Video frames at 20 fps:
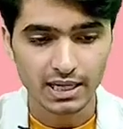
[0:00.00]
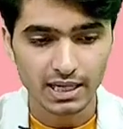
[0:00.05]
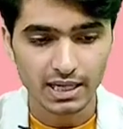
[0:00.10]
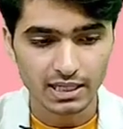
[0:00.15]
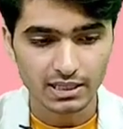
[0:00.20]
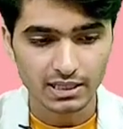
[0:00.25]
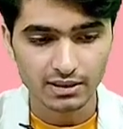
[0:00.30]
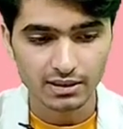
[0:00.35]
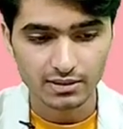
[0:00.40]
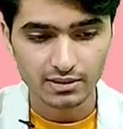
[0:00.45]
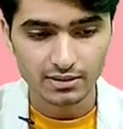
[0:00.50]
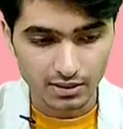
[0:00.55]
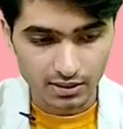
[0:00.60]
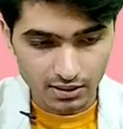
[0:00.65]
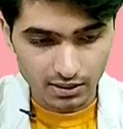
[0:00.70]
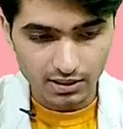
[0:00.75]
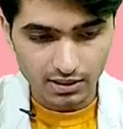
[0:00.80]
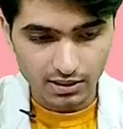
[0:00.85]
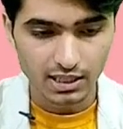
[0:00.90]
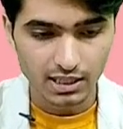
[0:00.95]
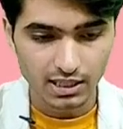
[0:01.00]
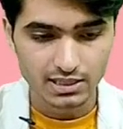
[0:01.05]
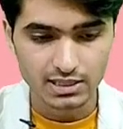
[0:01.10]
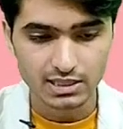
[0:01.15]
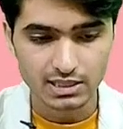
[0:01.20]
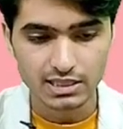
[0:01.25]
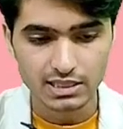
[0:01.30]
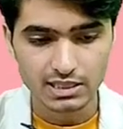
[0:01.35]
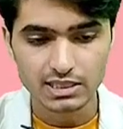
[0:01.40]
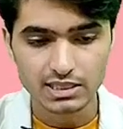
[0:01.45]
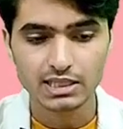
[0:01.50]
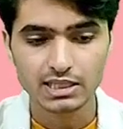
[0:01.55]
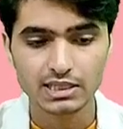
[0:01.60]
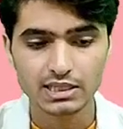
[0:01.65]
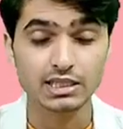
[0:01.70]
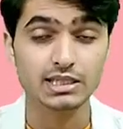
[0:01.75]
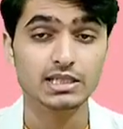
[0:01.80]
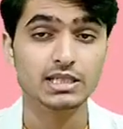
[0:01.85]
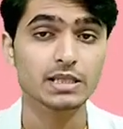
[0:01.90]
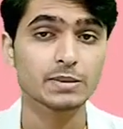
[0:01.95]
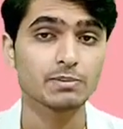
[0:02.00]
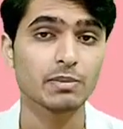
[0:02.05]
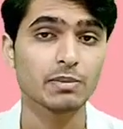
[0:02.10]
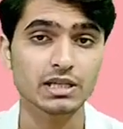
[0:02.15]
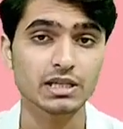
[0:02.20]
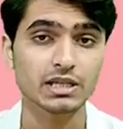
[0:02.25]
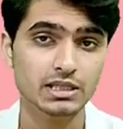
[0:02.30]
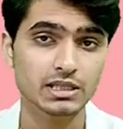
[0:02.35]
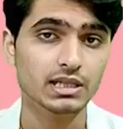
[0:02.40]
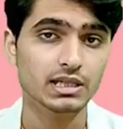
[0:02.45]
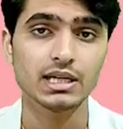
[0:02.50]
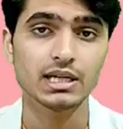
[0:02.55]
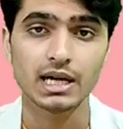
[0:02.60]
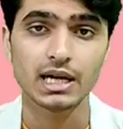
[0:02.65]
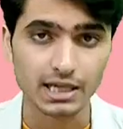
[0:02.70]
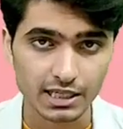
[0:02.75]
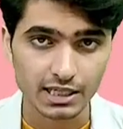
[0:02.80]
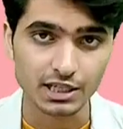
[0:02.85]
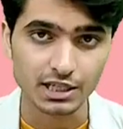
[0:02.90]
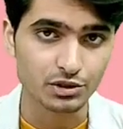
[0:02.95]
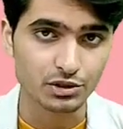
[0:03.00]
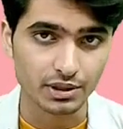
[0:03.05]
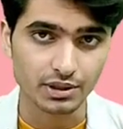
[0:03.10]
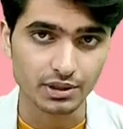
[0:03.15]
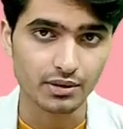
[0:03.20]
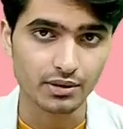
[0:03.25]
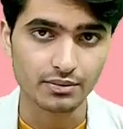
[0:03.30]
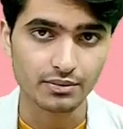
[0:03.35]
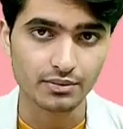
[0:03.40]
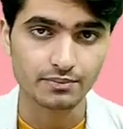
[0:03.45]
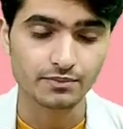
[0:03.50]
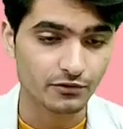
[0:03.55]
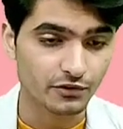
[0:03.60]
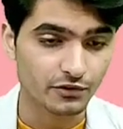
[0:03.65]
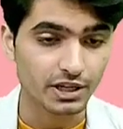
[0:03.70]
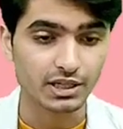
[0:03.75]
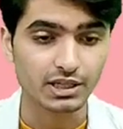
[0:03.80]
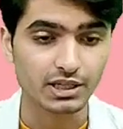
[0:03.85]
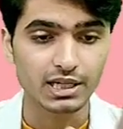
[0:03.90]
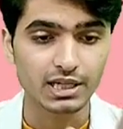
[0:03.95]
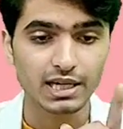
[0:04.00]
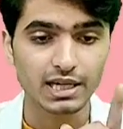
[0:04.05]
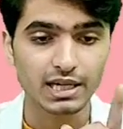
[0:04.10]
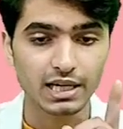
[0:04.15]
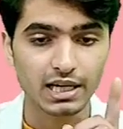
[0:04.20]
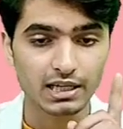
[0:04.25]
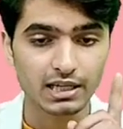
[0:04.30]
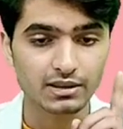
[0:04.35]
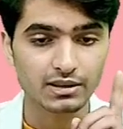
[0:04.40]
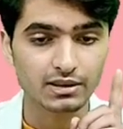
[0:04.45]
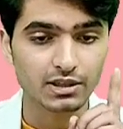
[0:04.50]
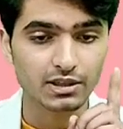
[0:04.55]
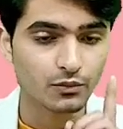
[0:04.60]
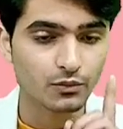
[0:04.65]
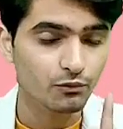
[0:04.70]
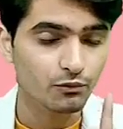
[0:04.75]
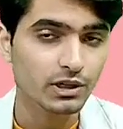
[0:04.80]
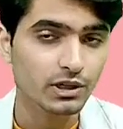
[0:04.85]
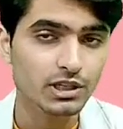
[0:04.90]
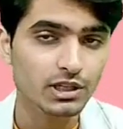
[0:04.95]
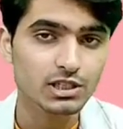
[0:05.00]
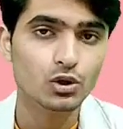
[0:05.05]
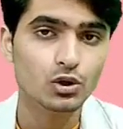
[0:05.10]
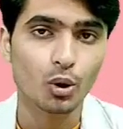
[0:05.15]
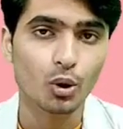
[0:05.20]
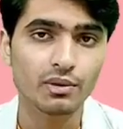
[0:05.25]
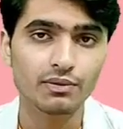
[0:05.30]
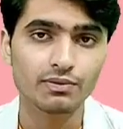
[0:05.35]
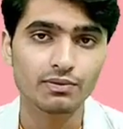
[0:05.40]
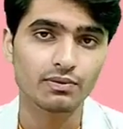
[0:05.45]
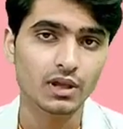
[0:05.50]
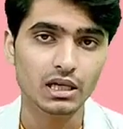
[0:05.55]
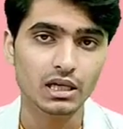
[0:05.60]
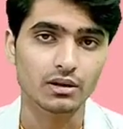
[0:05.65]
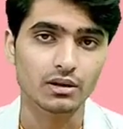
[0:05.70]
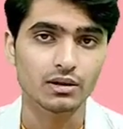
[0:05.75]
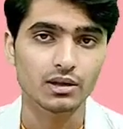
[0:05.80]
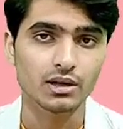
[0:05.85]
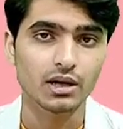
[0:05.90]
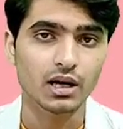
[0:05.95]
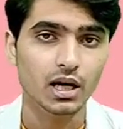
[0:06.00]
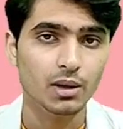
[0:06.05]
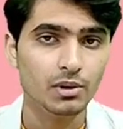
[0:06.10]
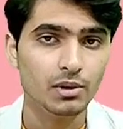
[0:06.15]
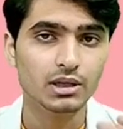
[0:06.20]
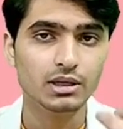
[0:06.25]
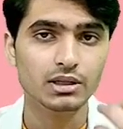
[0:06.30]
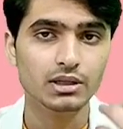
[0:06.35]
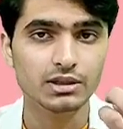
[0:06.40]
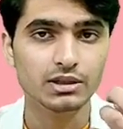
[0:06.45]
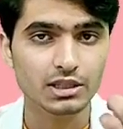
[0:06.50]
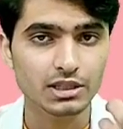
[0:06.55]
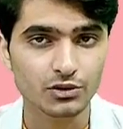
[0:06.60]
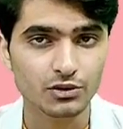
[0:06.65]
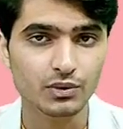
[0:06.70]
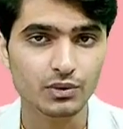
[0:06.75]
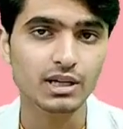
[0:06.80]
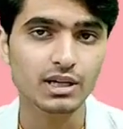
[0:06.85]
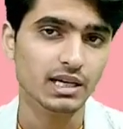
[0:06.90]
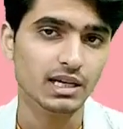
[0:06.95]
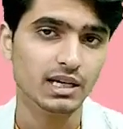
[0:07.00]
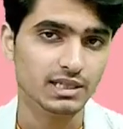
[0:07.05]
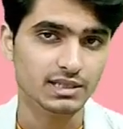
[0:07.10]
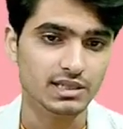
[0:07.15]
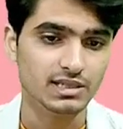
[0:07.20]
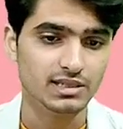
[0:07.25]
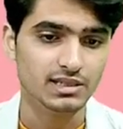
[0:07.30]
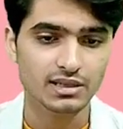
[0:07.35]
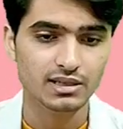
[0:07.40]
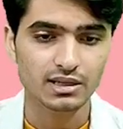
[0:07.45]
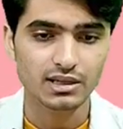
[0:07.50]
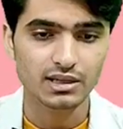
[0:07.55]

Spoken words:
And third class is the spastic achalasia there, right? And what is the common thing among the 3 classes?